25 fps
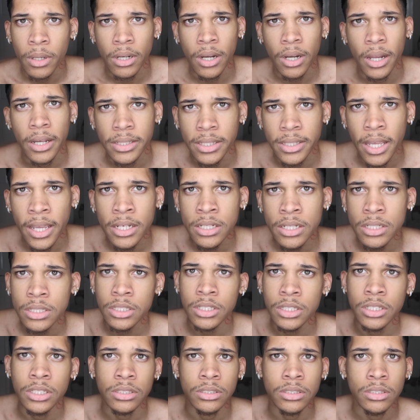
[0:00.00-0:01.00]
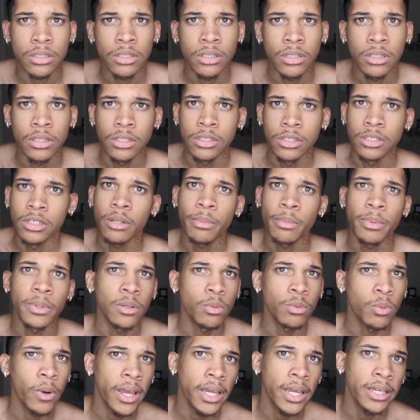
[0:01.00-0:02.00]
Like, they didn't just jump in
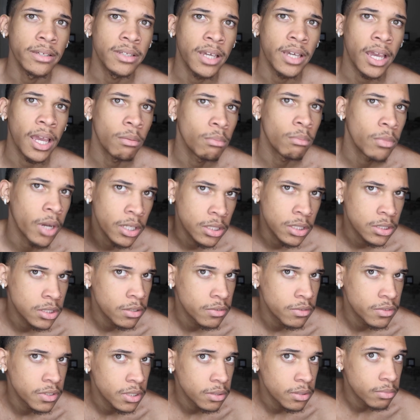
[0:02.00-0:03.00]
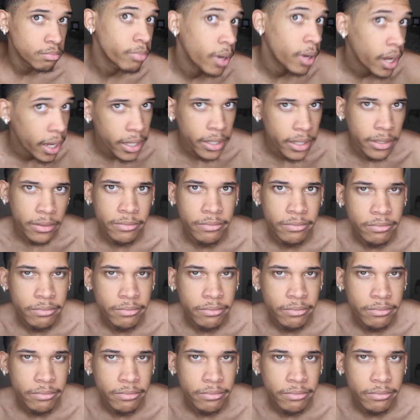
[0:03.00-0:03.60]
the wave game and they stuff just bang,